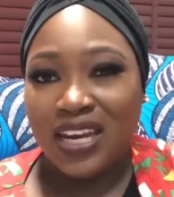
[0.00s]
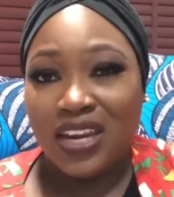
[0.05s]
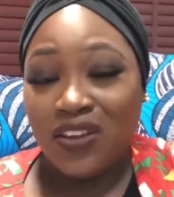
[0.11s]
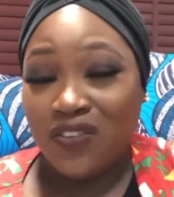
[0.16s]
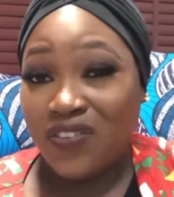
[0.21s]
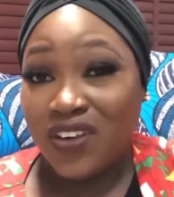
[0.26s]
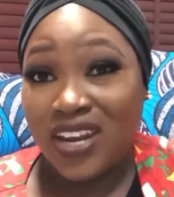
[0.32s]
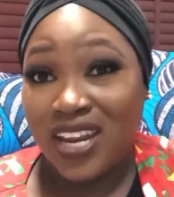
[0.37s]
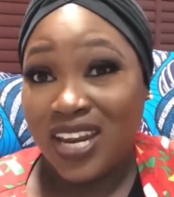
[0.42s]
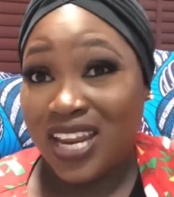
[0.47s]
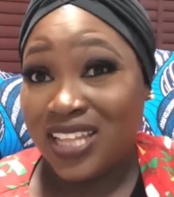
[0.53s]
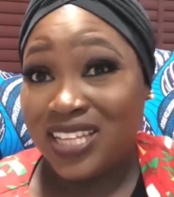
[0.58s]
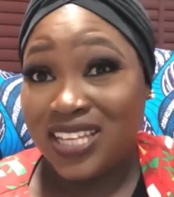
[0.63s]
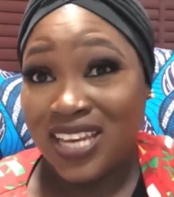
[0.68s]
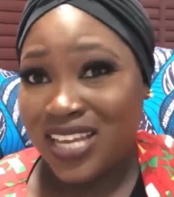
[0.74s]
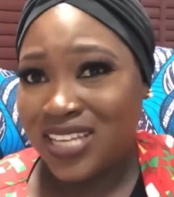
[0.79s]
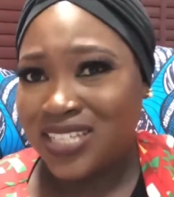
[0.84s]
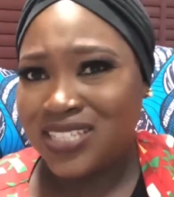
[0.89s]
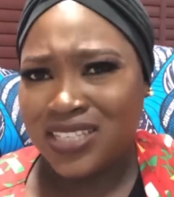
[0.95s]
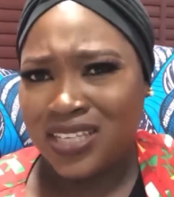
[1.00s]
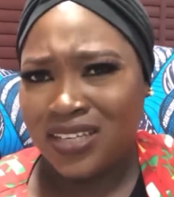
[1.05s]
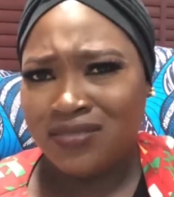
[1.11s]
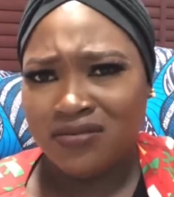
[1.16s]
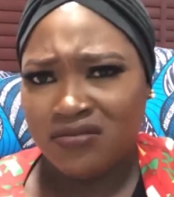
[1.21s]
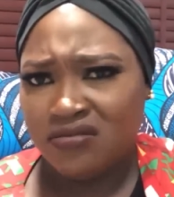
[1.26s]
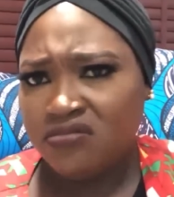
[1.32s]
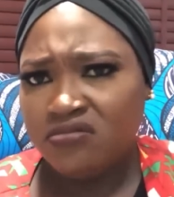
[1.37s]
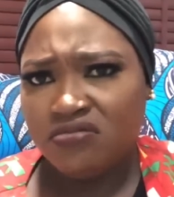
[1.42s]
And then you find out that the next
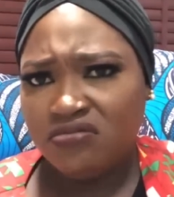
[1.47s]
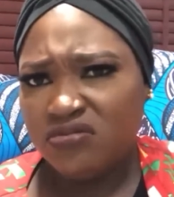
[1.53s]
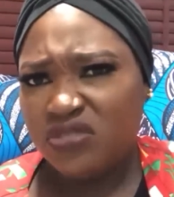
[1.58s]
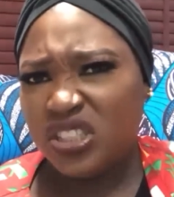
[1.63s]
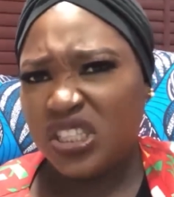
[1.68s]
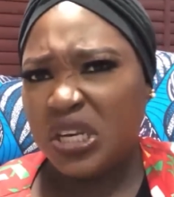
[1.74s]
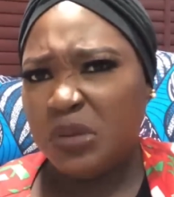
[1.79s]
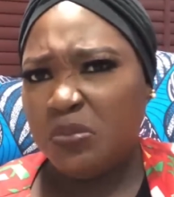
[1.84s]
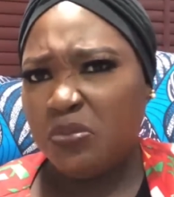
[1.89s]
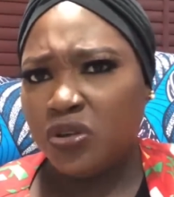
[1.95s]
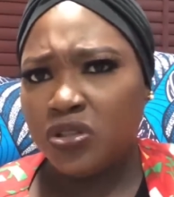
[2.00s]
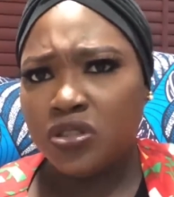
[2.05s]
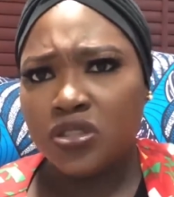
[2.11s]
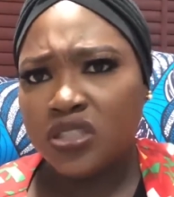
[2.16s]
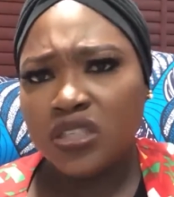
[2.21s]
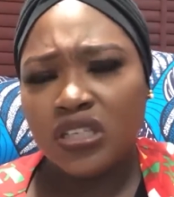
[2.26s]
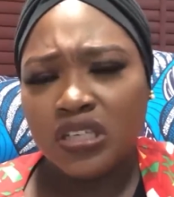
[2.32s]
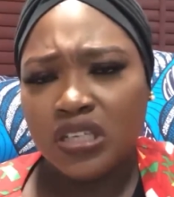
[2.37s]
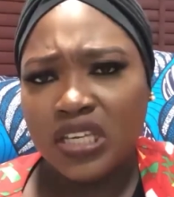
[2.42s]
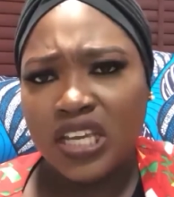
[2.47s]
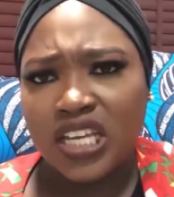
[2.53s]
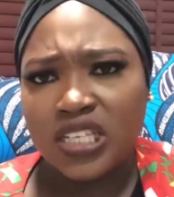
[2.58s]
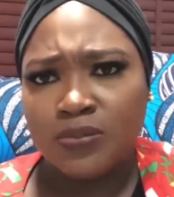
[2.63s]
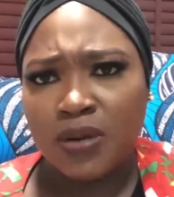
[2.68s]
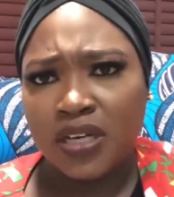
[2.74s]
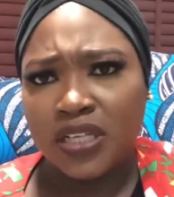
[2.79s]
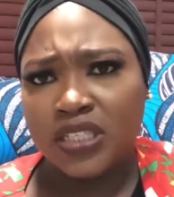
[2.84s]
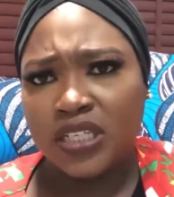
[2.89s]
girl, 3 months,
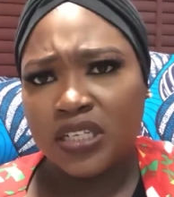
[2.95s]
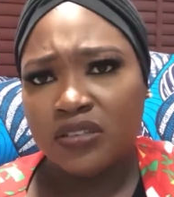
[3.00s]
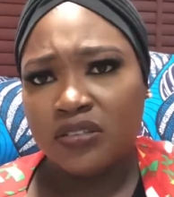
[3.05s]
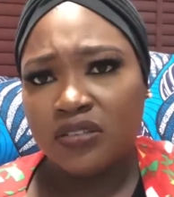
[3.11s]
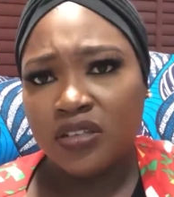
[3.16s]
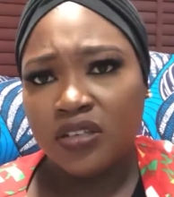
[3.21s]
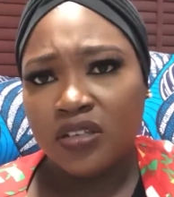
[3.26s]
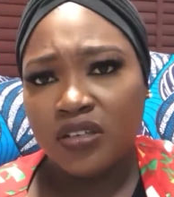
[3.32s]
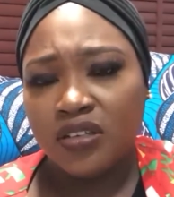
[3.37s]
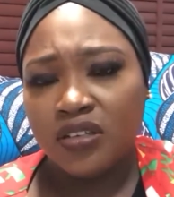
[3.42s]
he has married her.